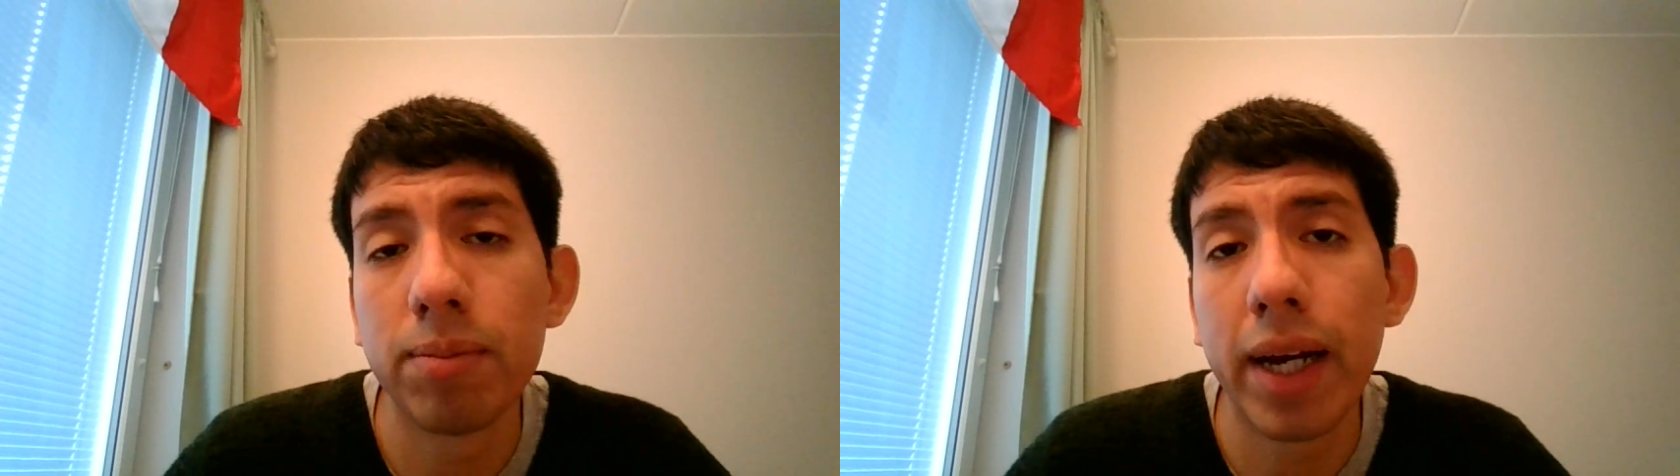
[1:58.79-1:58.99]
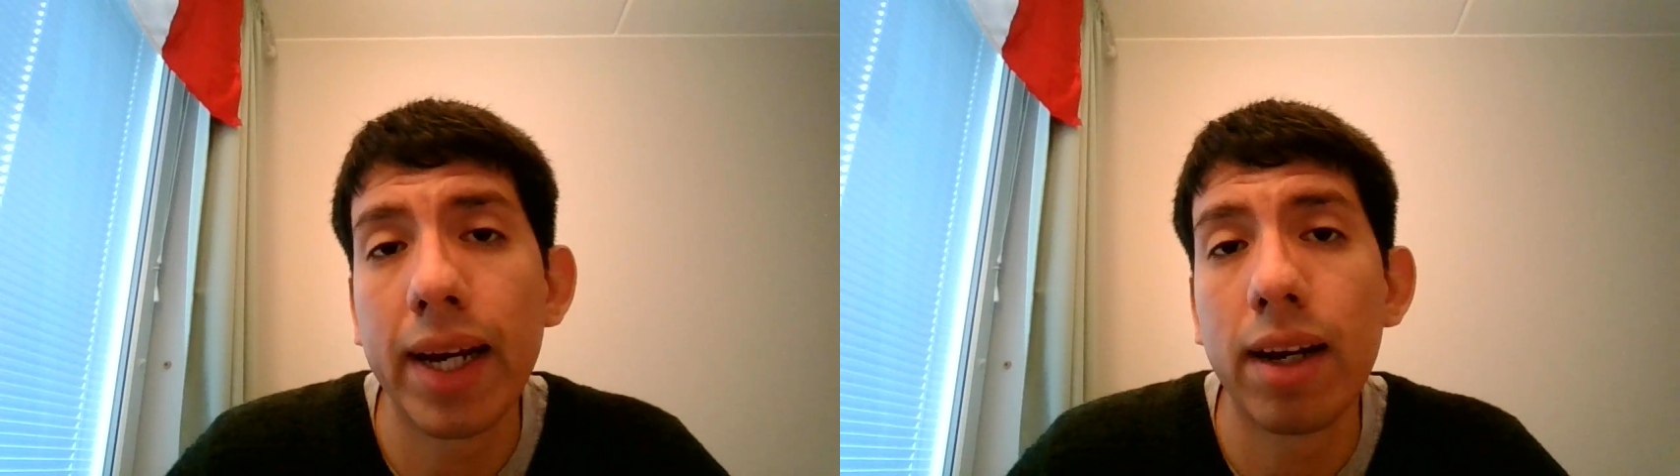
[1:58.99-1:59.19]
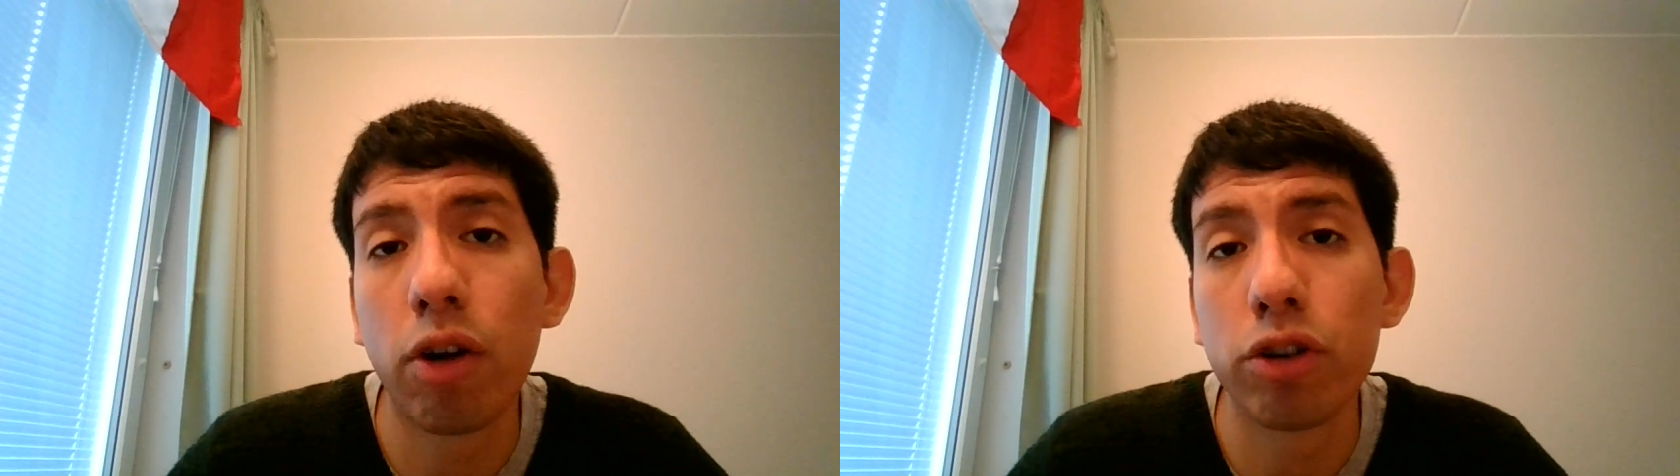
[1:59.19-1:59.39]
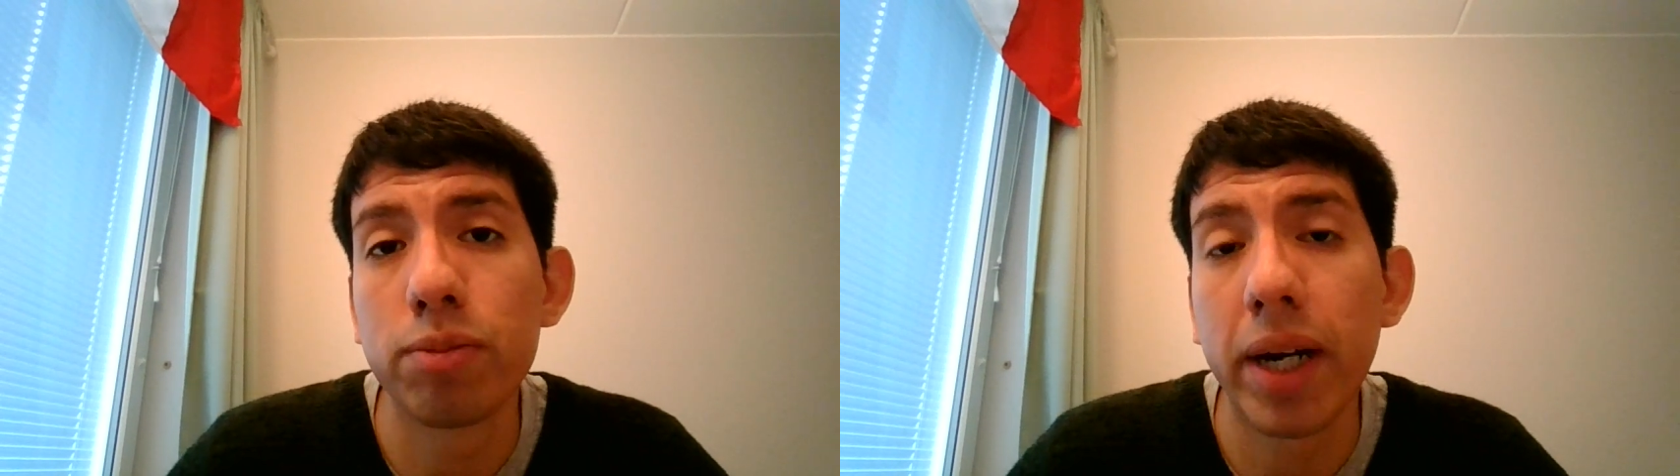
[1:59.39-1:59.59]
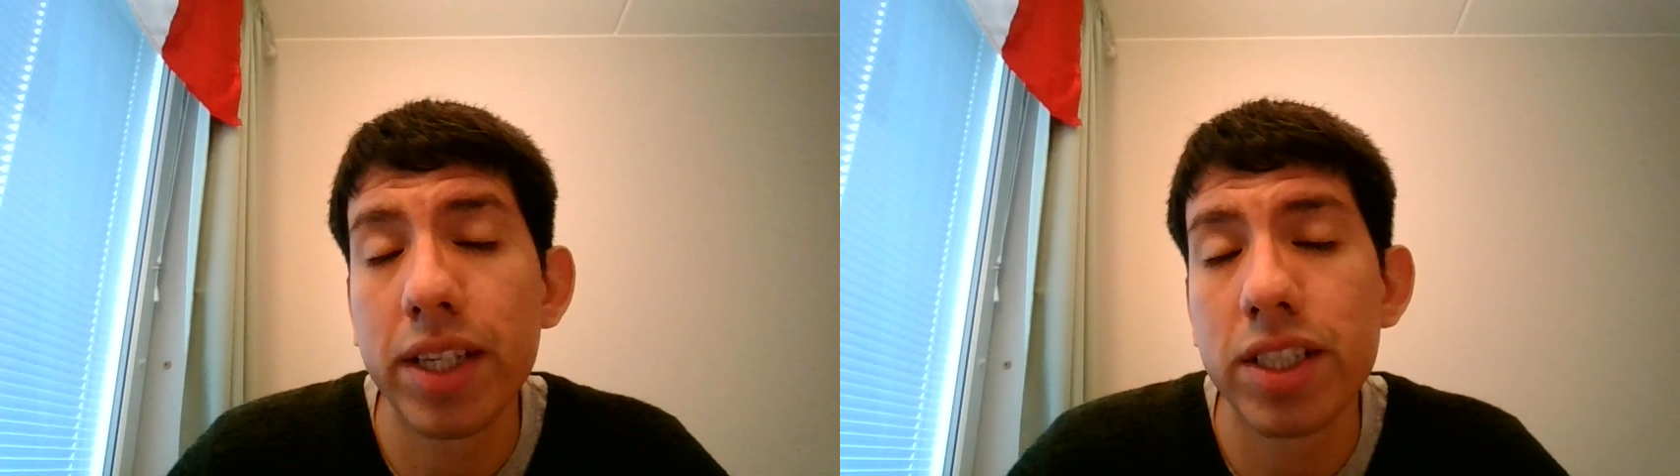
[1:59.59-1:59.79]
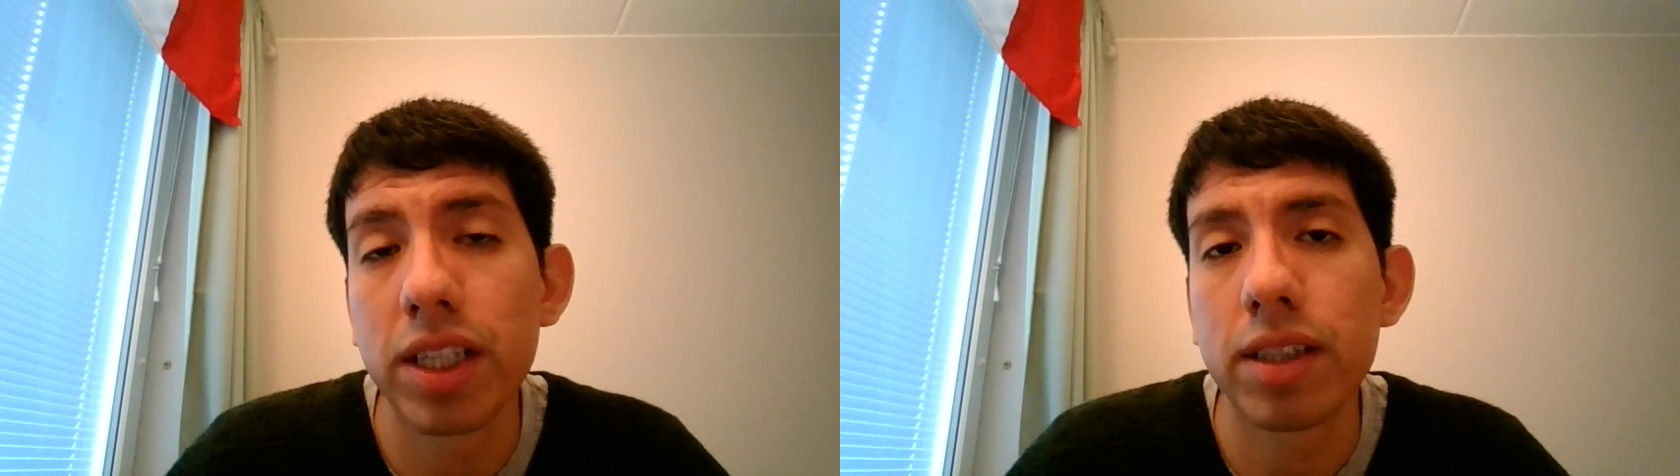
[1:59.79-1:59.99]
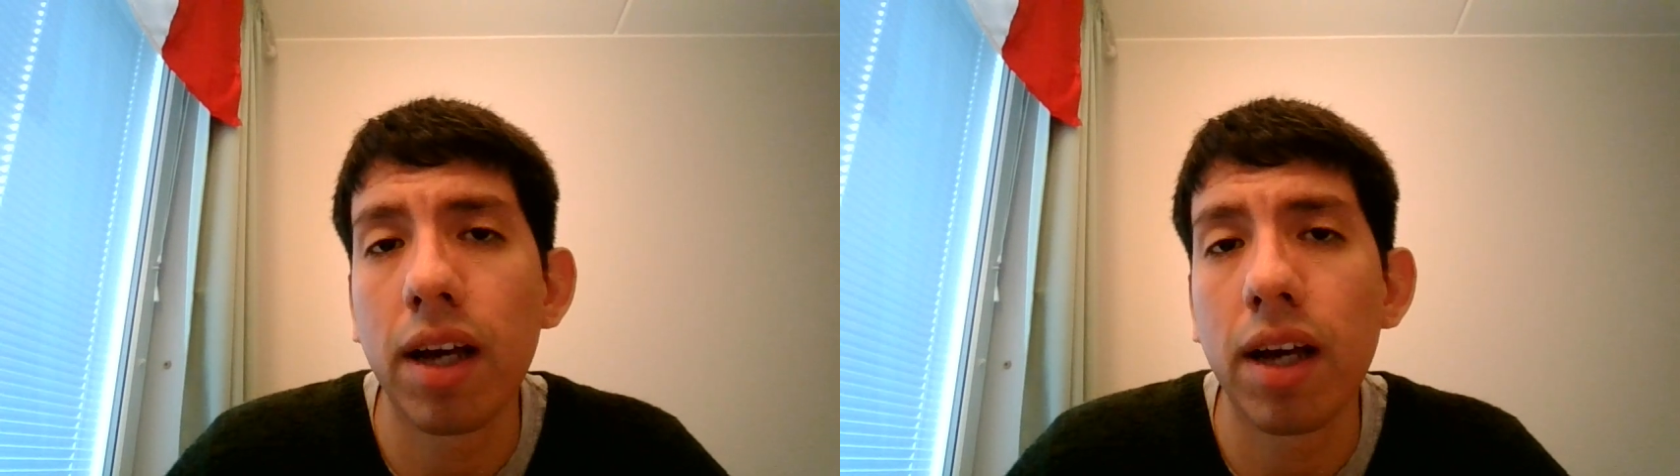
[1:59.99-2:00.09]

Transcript: by low budget,